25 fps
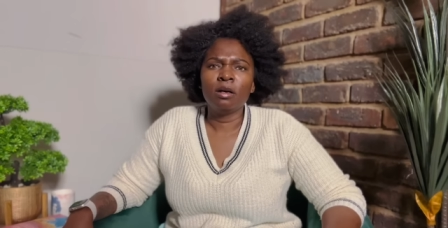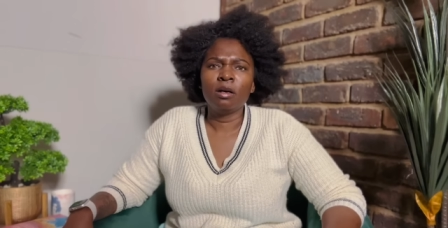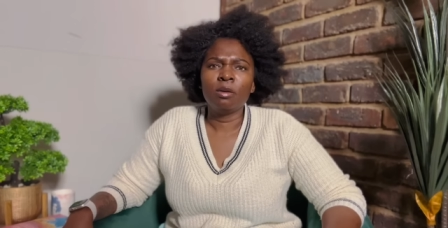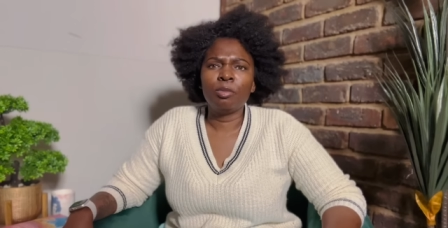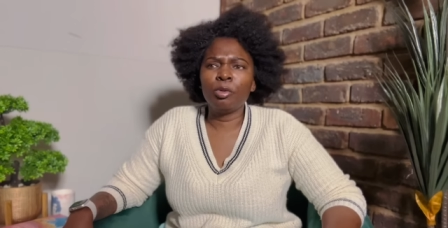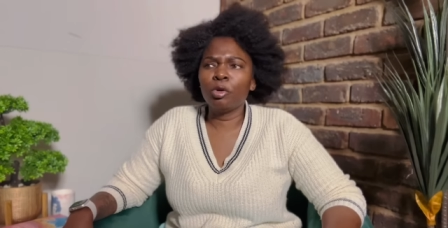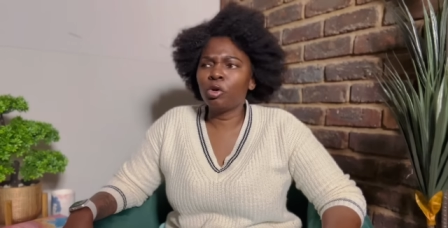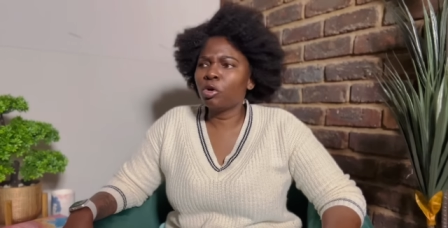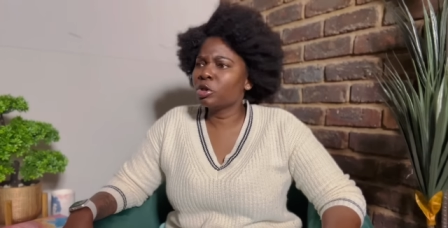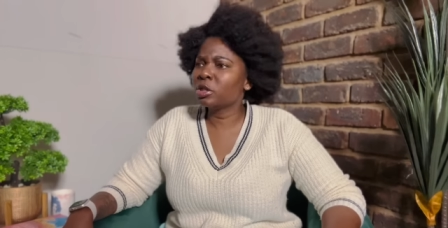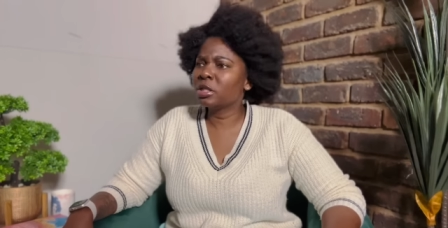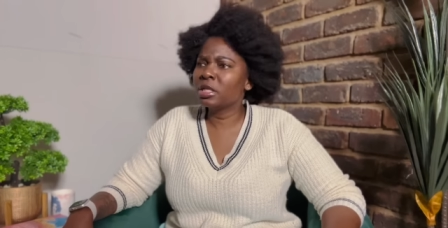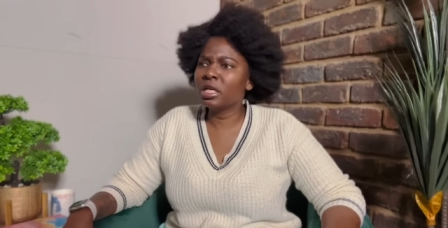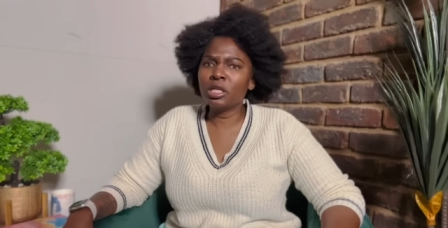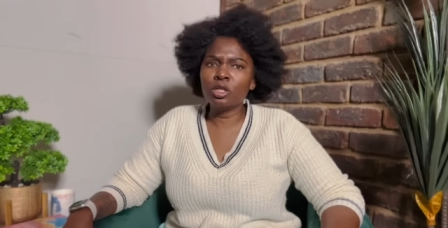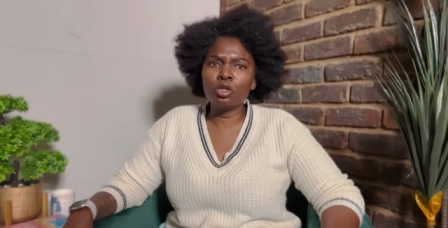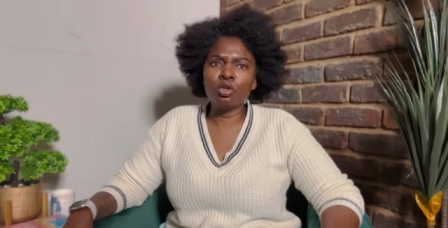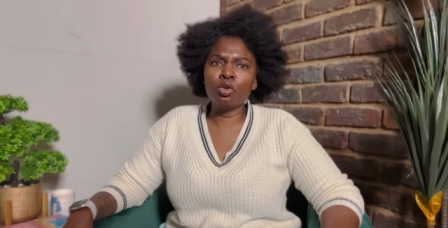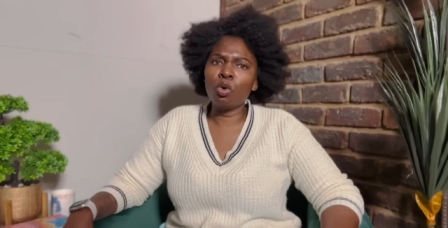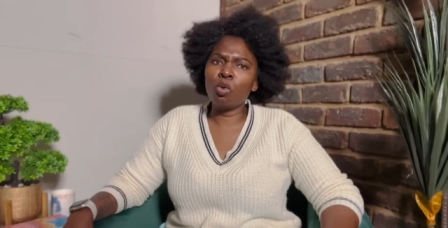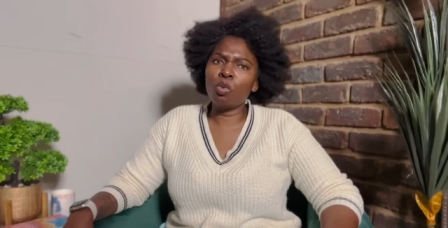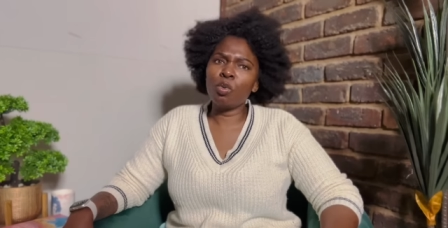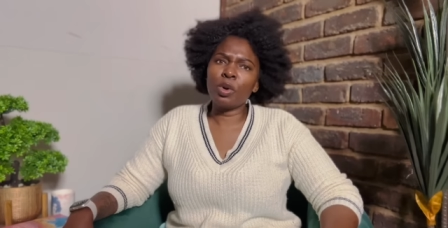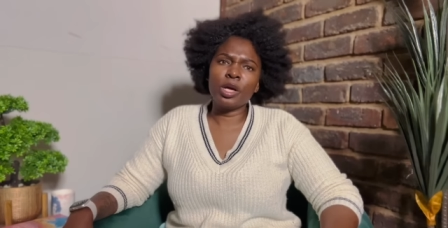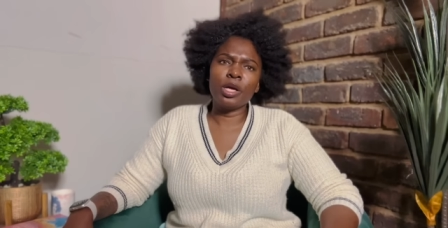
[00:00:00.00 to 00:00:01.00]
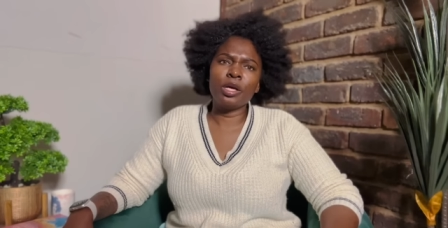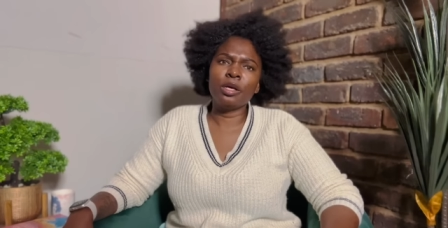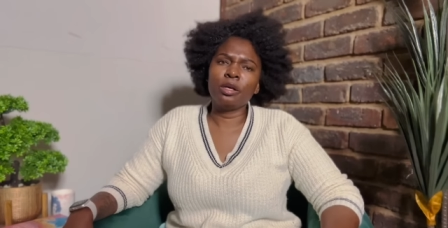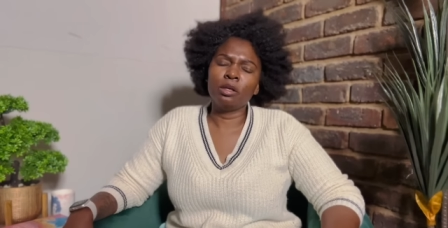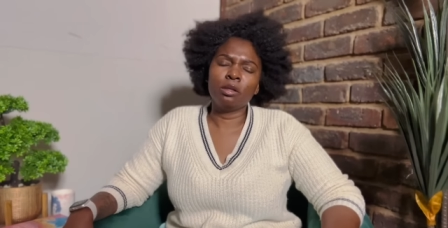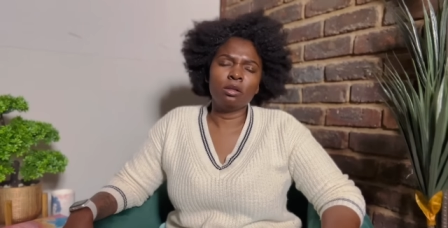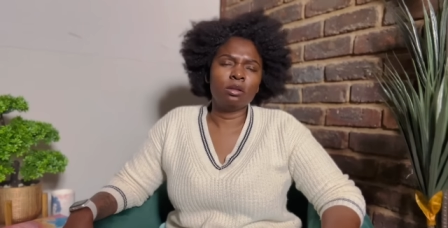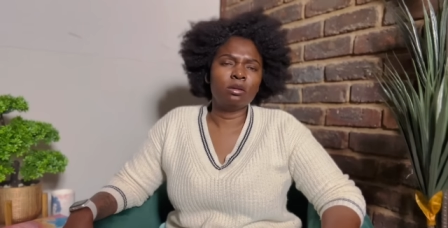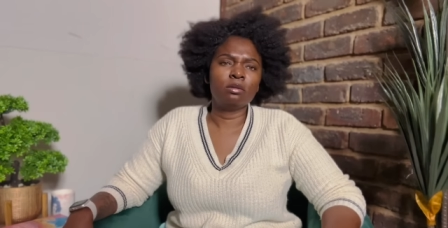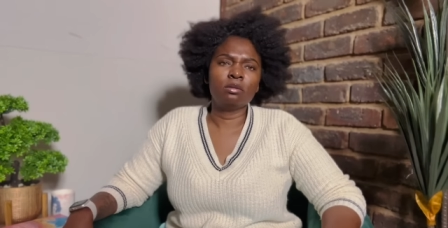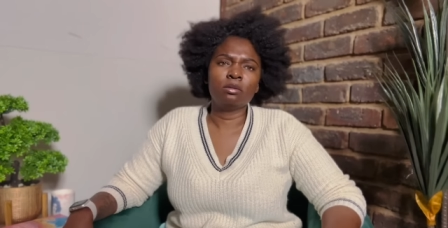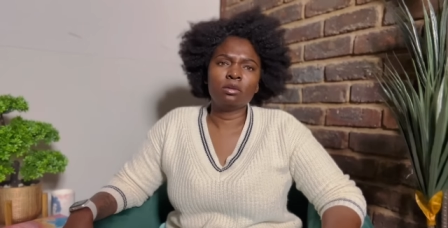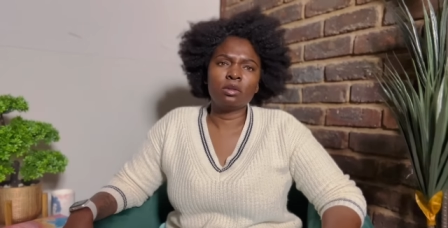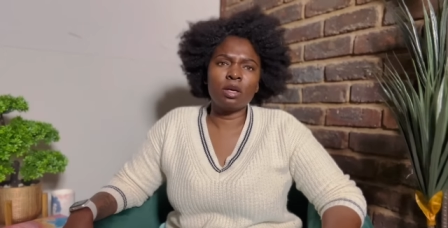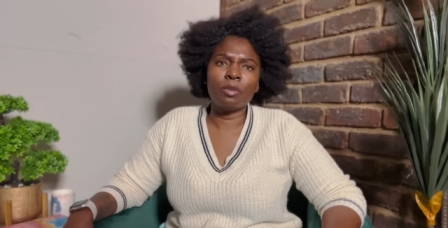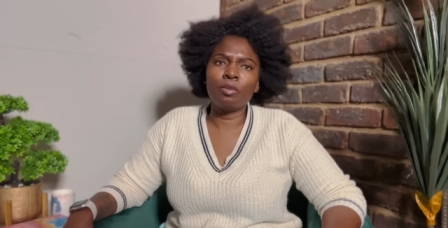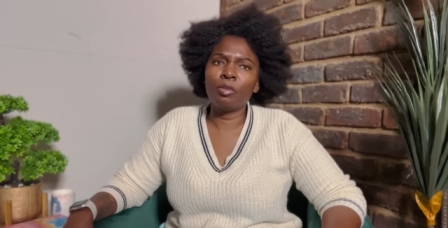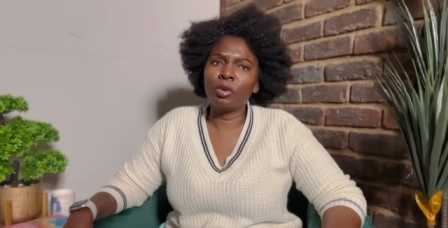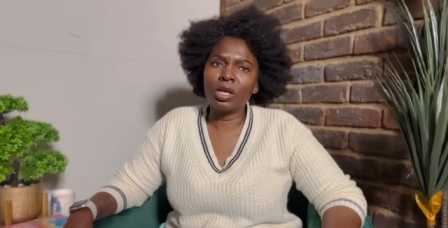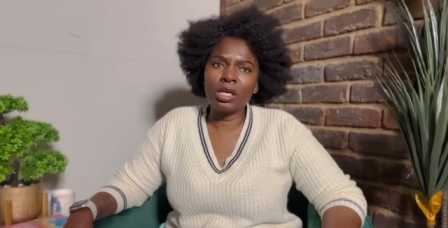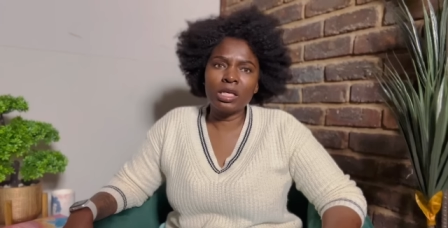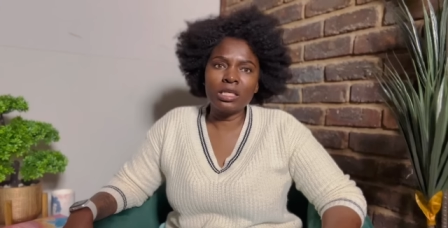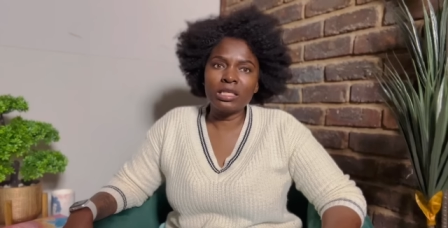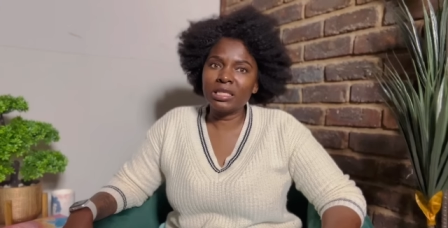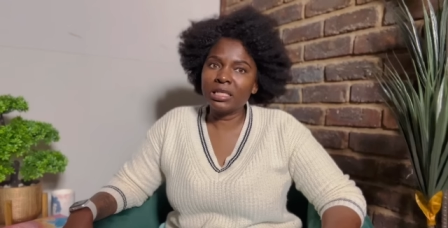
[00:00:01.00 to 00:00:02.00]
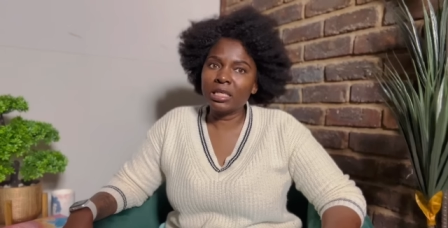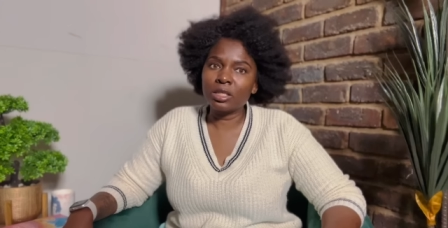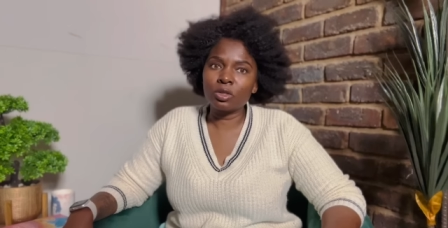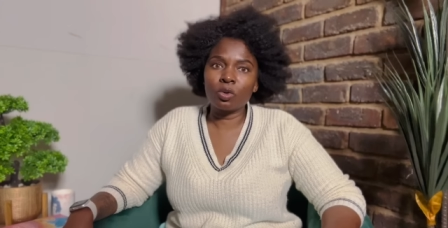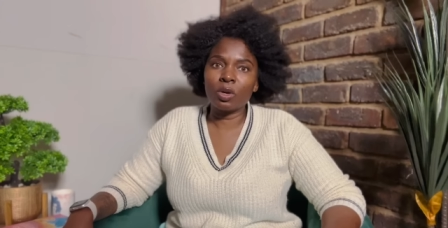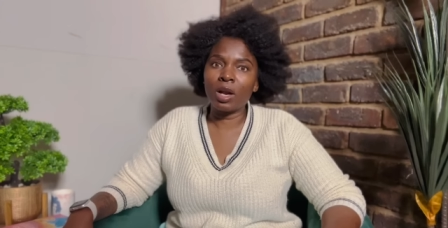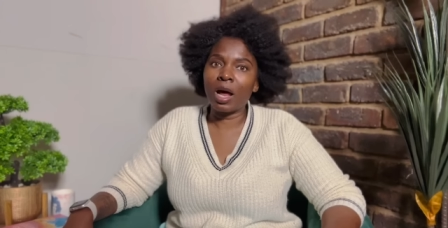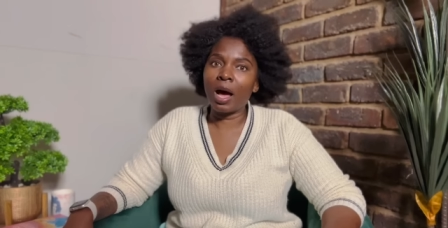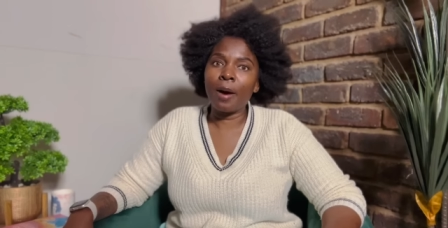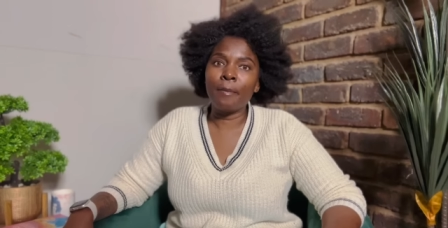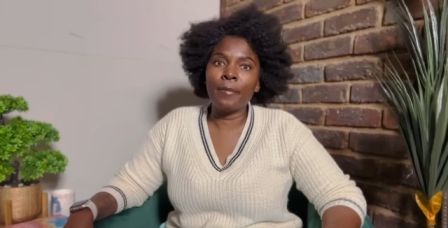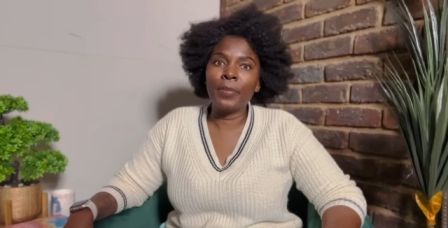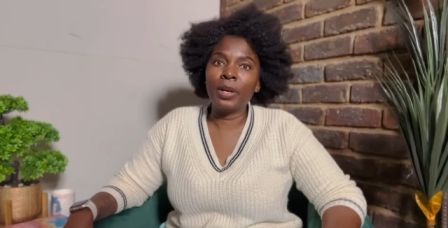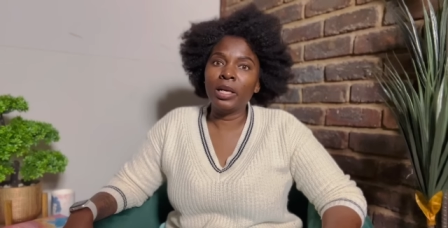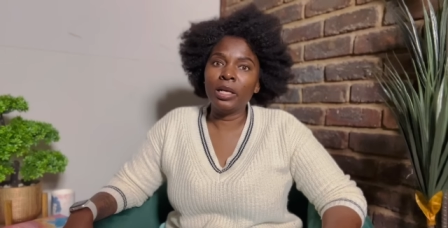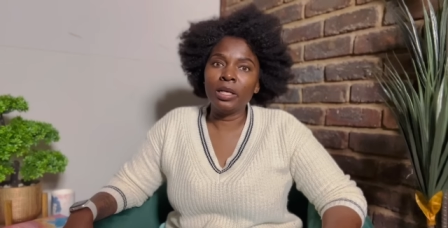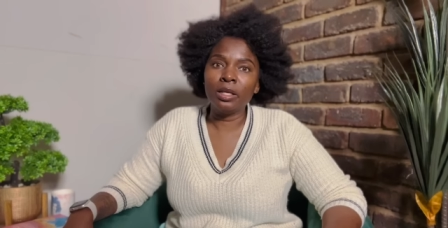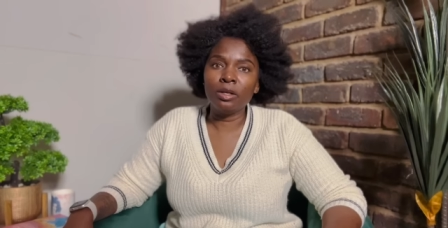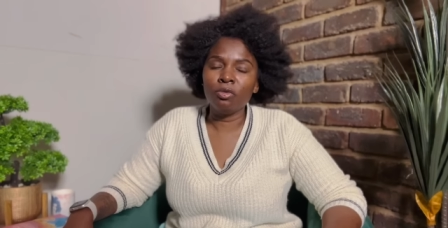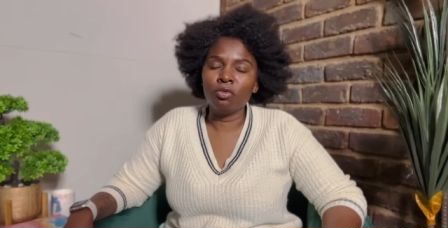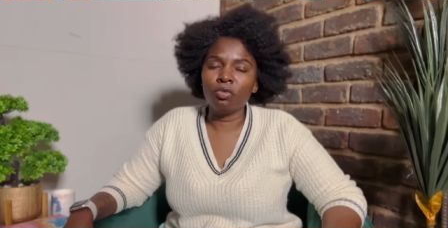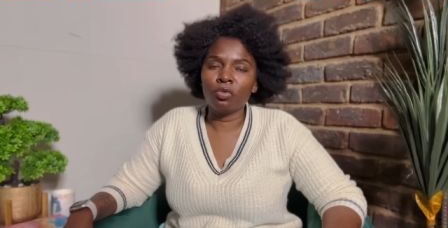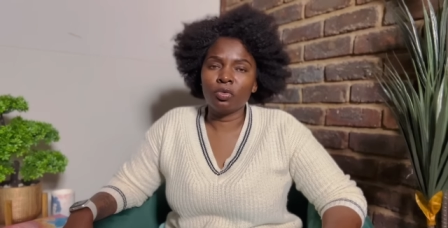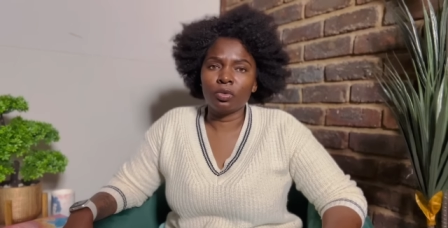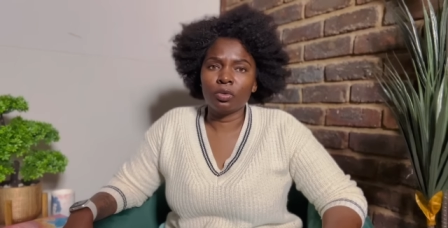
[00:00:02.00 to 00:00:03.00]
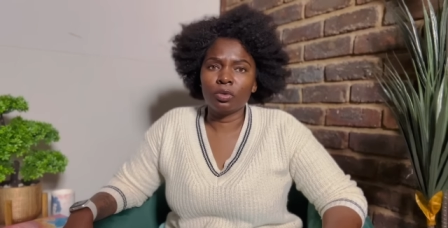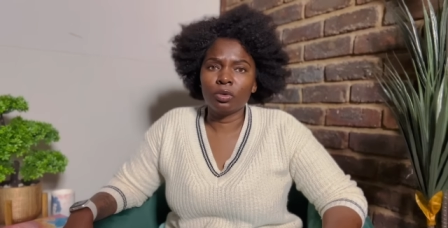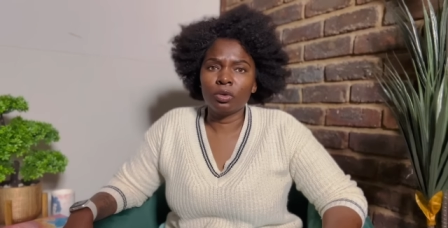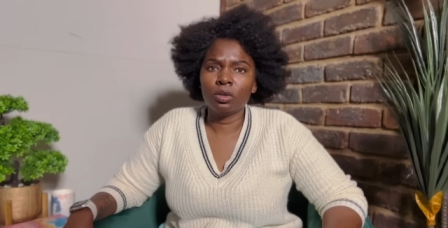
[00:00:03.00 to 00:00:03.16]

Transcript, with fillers: because there is no way somebody is just going to up and leave.